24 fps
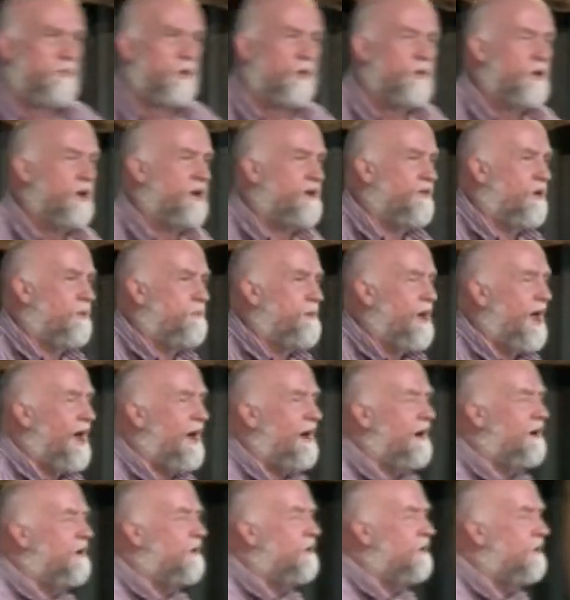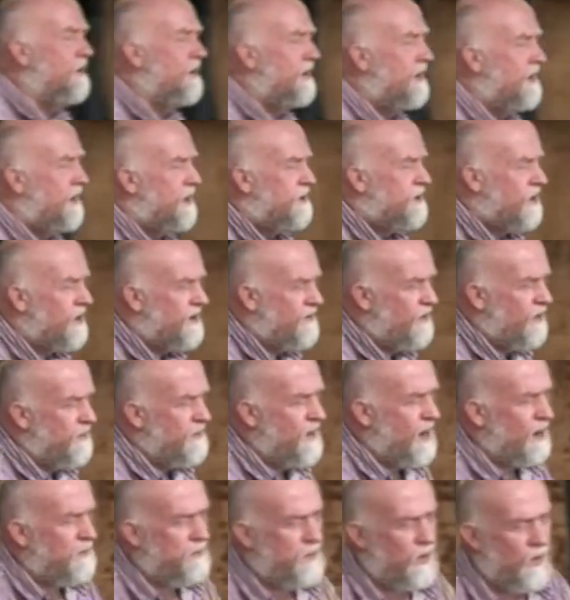don't give up now. Don't give up
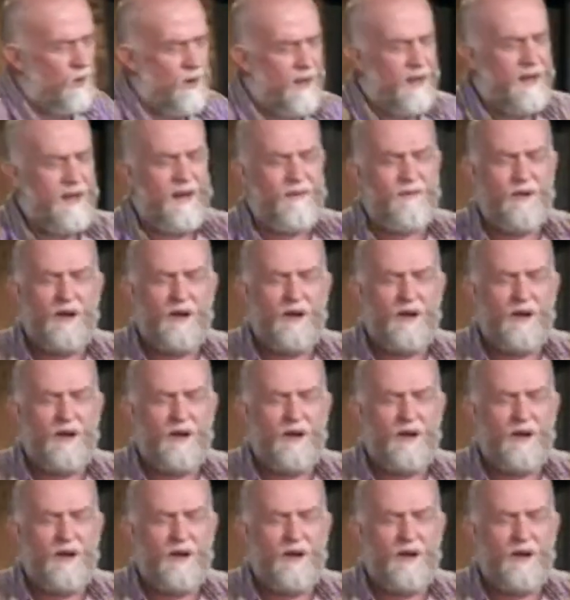now, Paul. And even